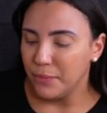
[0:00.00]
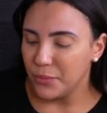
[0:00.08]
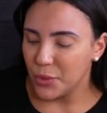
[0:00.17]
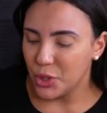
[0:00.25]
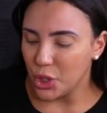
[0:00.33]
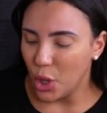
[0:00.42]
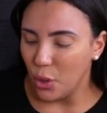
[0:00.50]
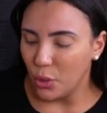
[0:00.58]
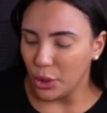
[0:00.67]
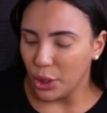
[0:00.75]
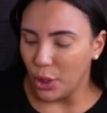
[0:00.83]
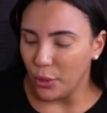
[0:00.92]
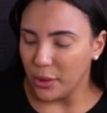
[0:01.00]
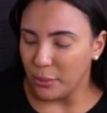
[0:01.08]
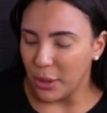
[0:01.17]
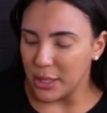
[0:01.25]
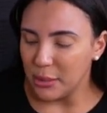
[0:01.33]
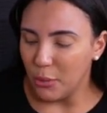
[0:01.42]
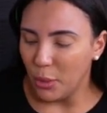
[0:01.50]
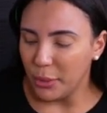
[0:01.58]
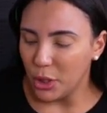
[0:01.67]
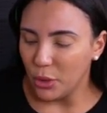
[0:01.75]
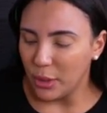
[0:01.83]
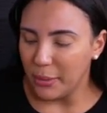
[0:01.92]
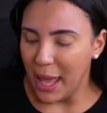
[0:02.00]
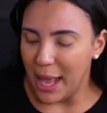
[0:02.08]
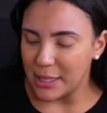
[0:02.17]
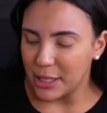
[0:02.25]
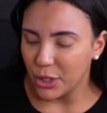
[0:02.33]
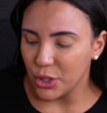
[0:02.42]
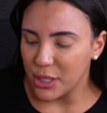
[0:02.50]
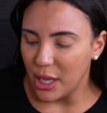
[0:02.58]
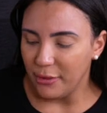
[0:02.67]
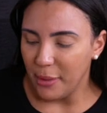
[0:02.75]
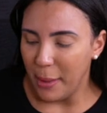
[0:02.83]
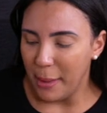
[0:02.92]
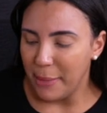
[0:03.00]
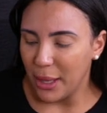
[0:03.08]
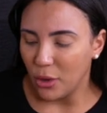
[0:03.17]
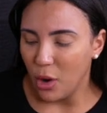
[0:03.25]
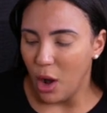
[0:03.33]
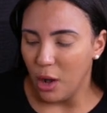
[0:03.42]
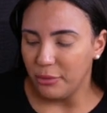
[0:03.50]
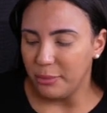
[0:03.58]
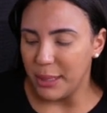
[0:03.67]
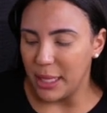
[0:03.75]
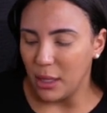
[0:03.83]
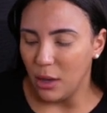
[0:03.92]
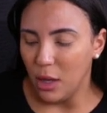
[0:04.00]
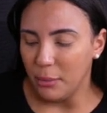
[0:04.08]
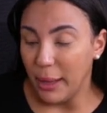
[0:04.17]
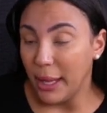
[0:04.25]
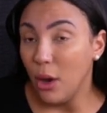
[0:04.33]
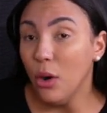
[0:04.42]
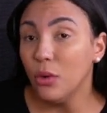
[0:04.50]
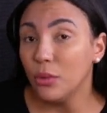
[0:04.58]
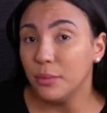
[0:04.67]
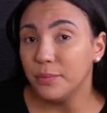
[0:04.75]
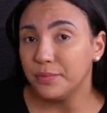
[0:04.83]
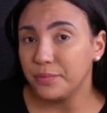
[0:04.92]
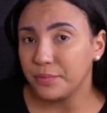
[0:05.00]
So, you know, in the present moment, you could be asking yourself, am I better off being on my own?